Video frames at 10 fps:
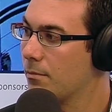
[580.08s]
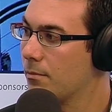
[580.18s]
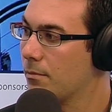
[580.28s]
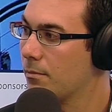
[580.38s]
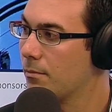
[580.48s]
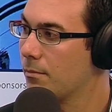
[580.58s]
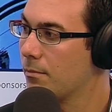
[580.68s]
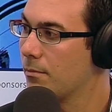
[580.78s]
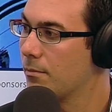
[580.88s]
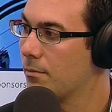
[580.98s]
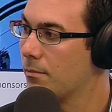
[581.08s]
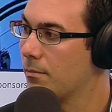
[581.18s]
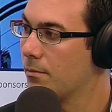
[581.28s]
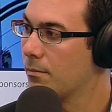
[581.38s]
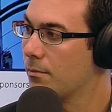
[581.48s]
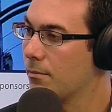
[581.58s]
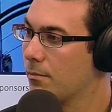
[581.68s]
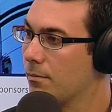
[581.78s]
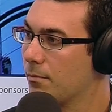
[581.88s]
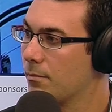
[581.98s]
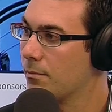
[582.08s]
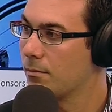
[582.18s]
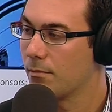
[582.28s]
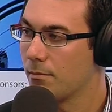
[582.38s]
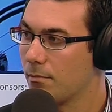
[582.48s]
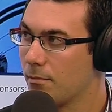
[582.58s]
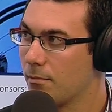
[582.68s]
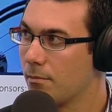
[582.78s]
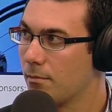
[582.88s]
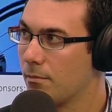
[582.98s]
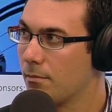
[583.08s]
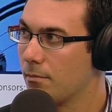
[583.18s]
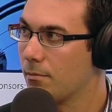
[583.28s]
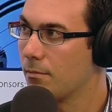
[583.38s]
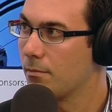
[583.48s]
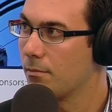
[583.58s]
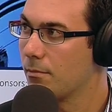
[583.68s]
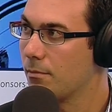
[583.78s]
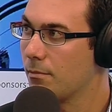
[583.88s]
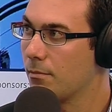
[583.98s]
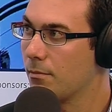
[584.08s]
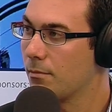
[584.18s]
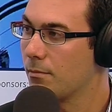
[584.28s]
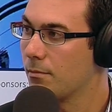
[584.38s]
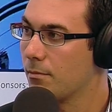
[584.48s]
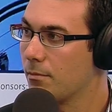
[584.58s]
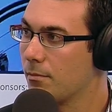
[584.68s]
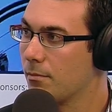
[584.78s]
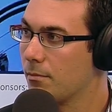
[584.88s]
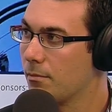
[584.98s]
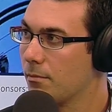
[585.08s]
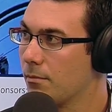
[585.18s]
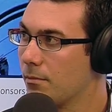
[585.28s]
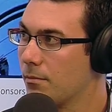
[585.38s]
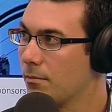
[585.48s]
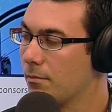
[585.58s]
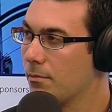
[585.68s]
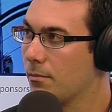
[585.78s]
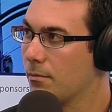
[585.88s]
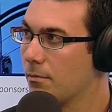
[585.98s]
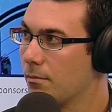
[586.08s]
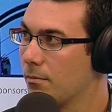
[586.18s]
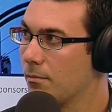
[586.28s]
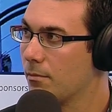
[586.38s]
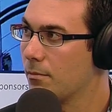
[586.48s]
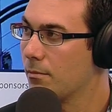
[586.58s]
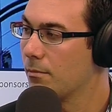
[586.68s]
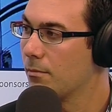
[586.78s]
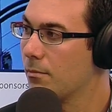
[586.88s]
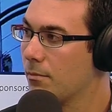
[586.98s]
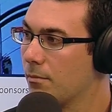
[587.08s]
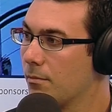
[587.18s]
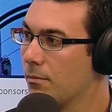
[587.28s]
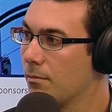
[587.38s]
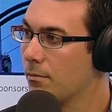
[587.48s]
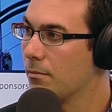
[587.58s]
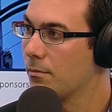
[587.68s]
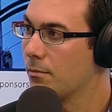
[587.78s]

(silent)